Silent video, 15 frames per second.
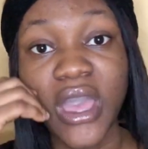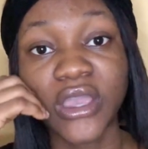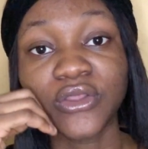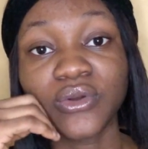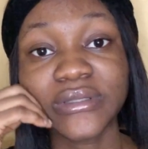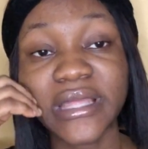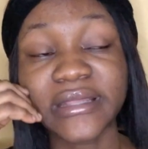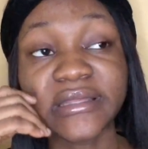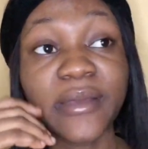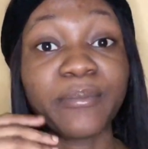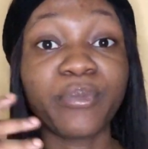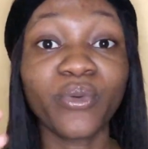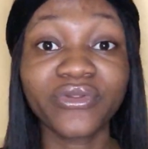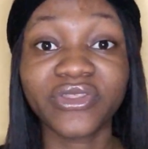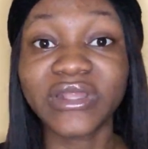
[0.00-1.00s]
you know, they
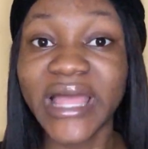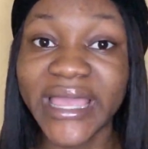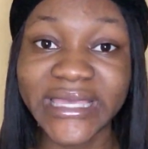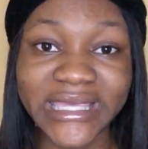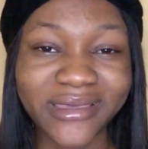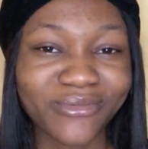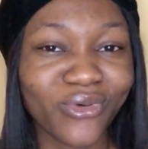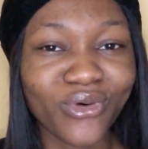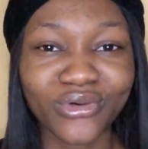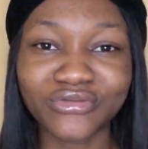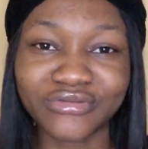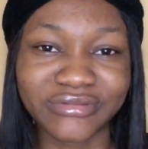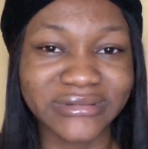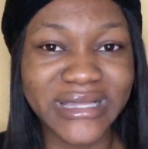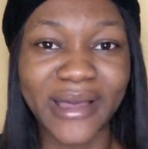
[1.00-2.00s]
both like him,
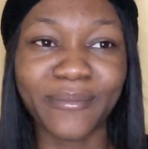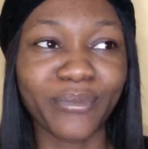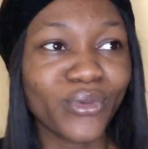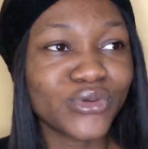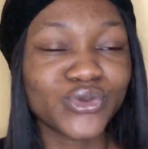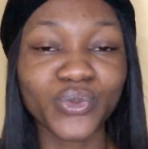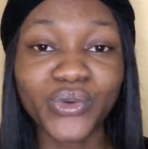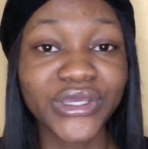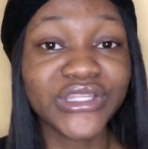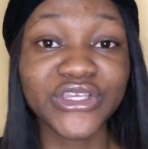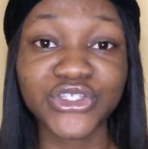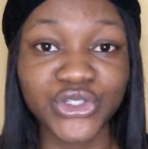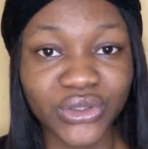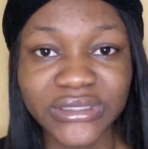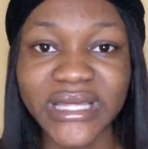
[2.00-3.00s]
or they are both wooing
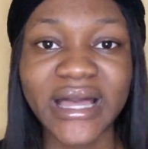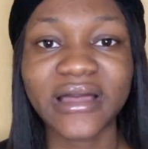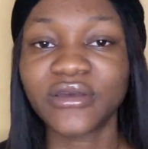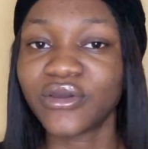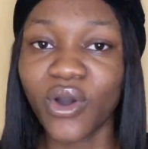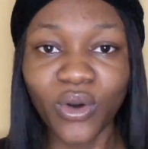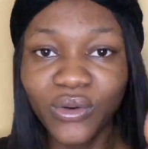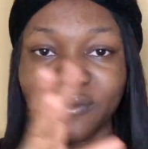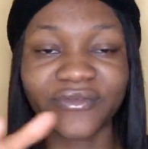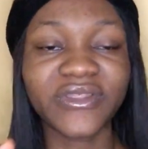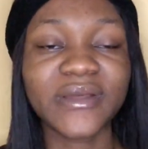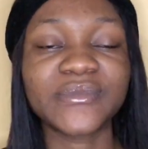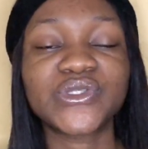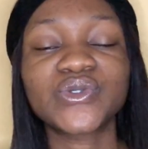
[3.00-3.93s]
each other, all of them.